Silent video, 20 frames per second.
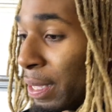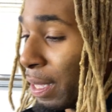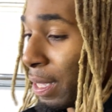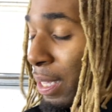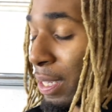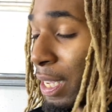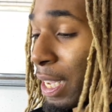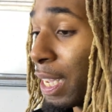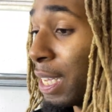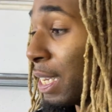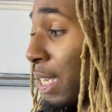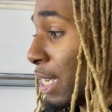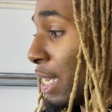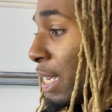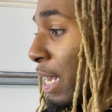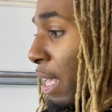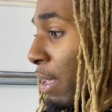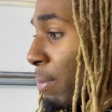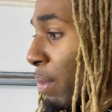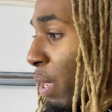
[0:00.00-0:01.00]
at the end of the
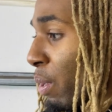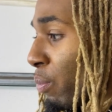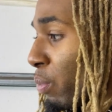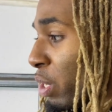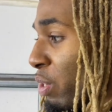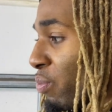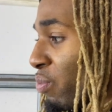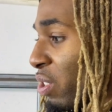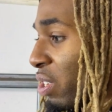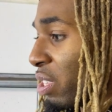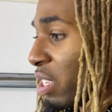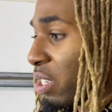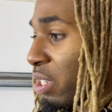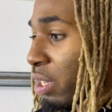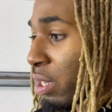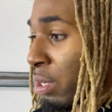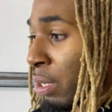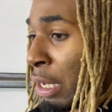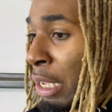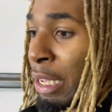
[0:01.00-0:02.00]
day, man, we really
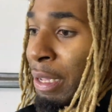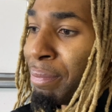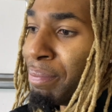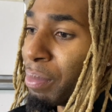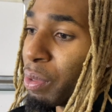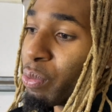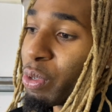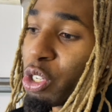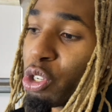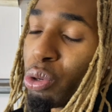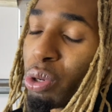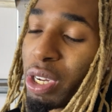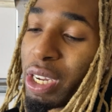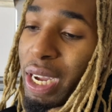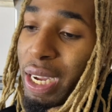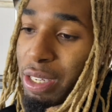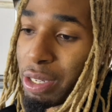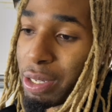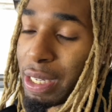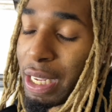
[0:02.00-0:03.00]
we do the
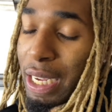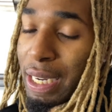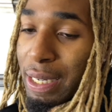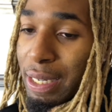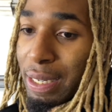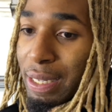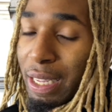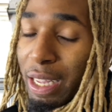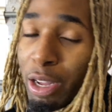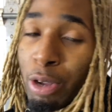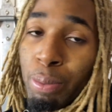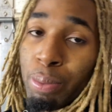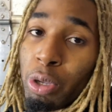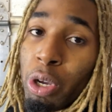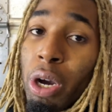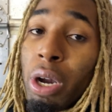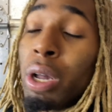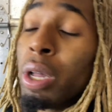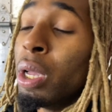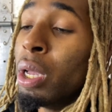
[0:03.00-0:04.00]
consultations to help
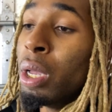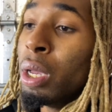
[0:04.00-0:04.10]
y'all.